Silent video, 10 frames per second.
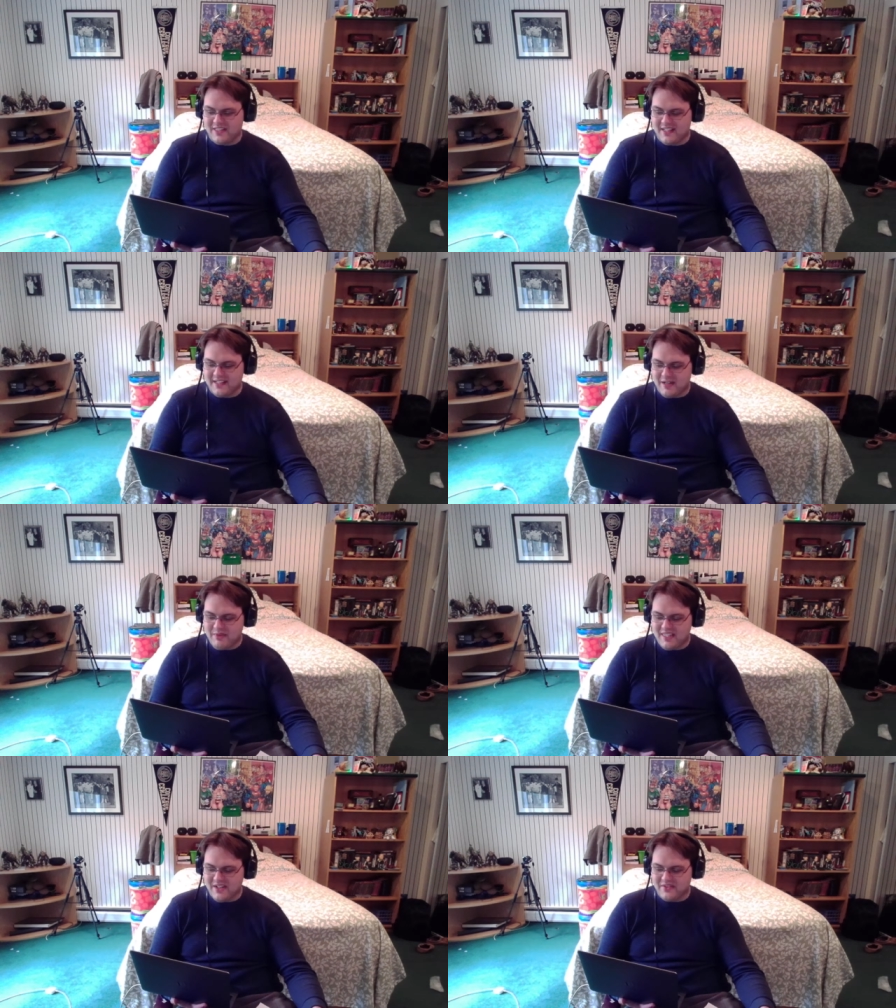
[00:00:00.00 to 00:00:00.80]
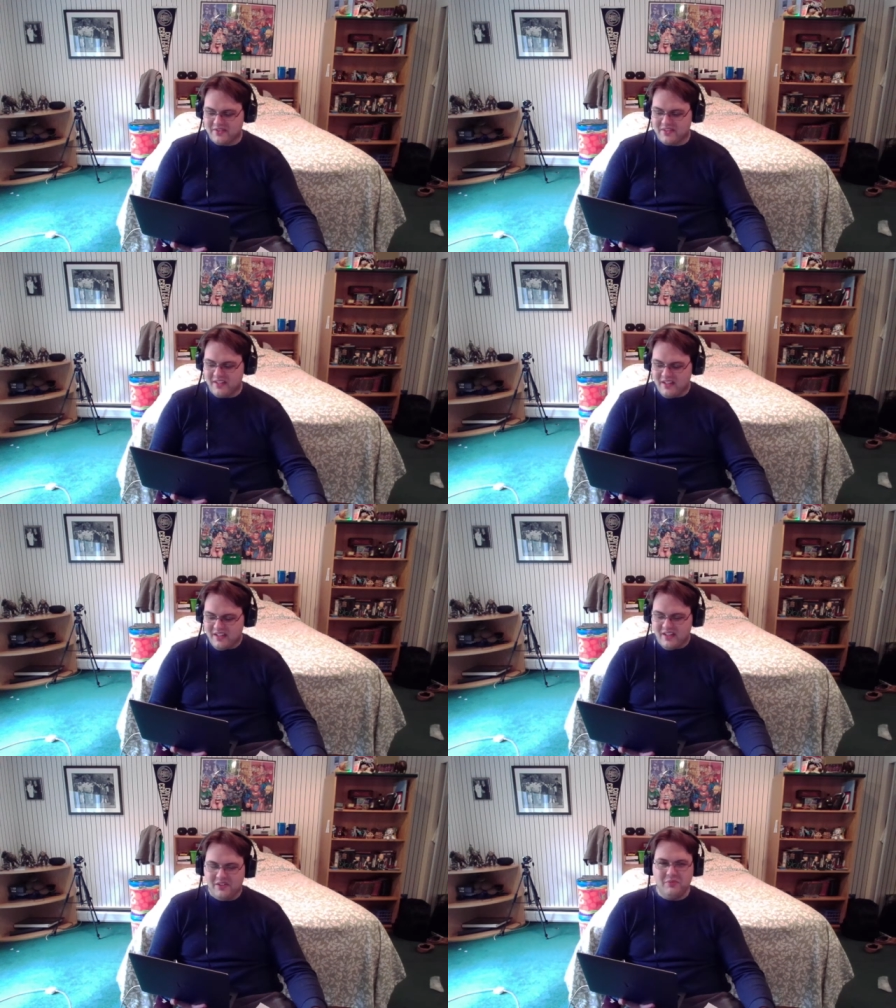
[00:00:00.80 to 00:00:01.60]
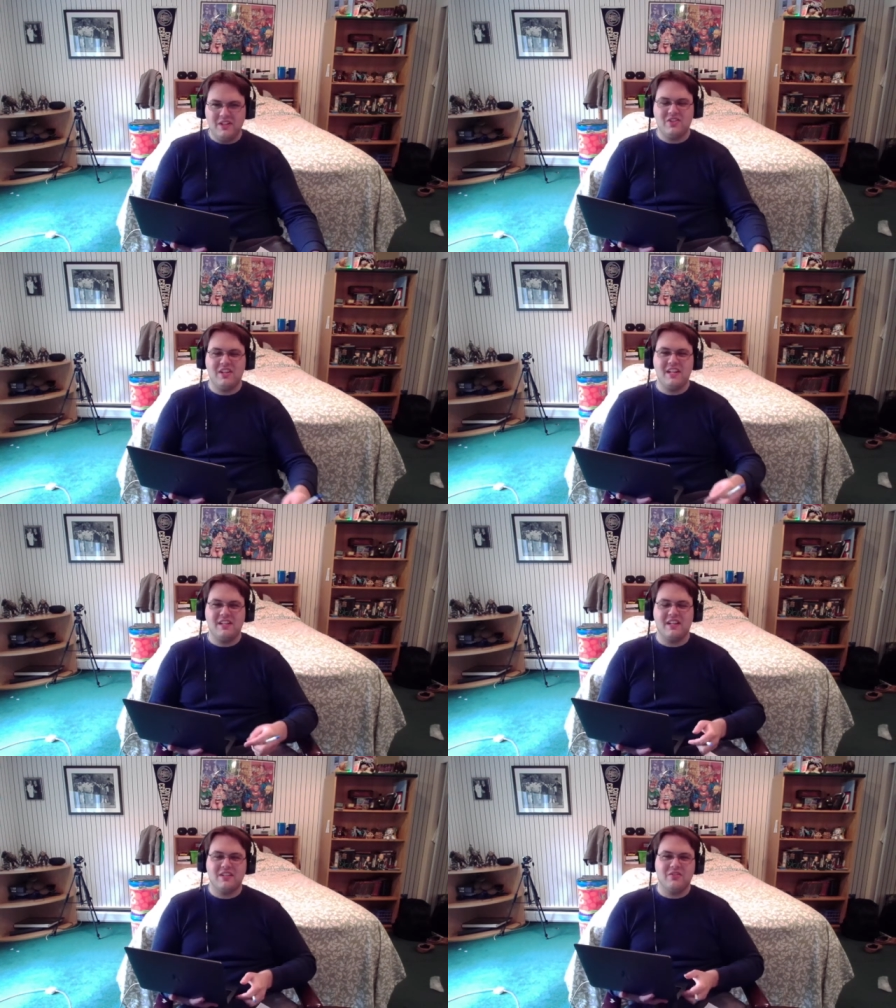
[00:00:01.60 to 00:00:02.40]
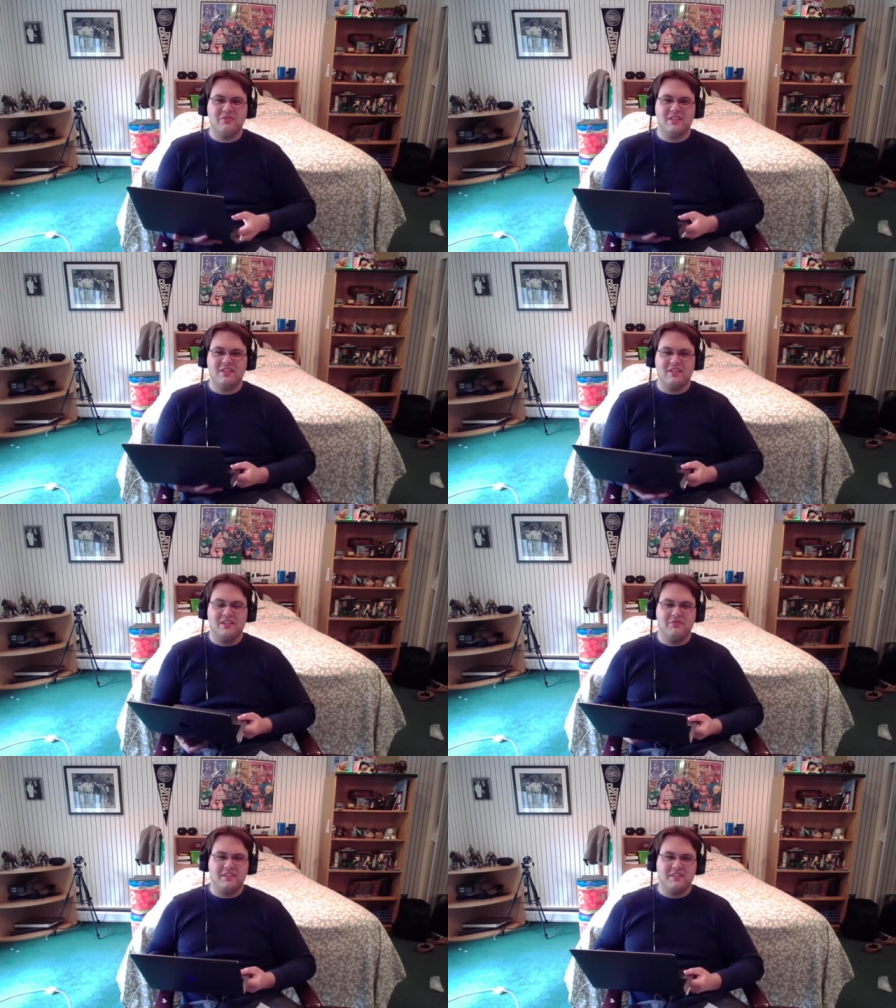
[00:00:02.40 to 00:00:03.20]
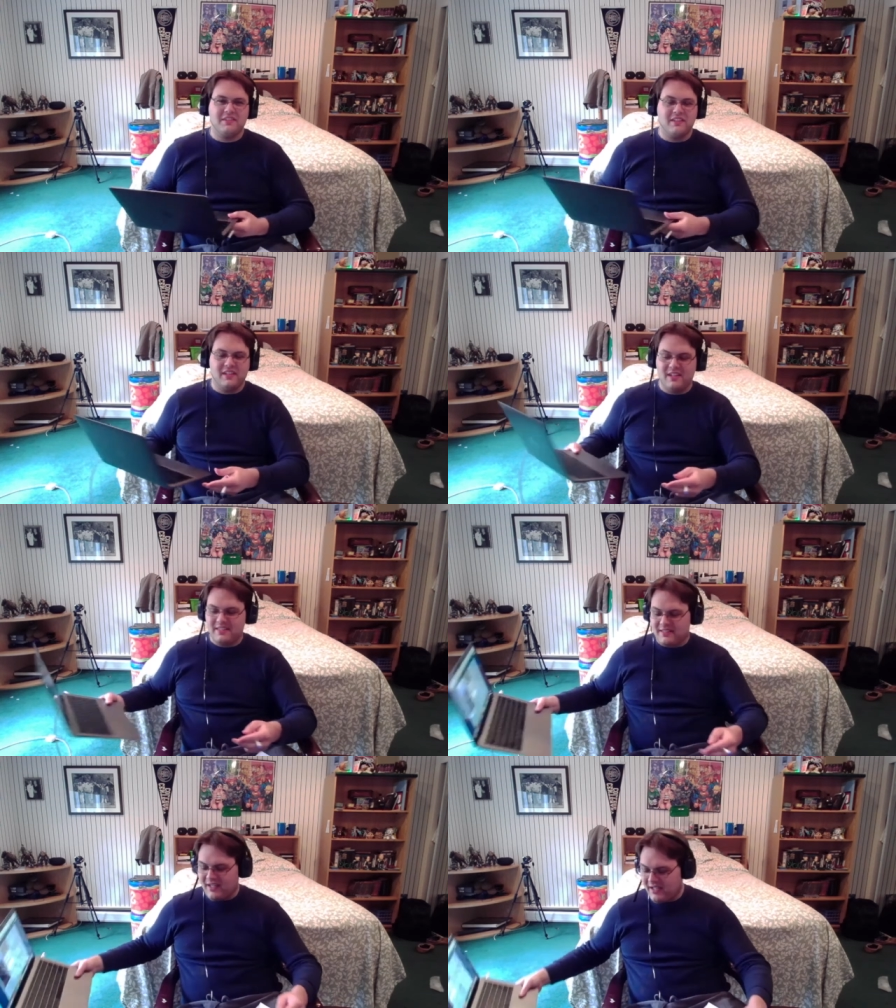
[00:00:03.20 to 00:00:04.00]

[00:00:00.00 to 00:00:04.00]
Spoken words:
the diamond tears, which he then uses his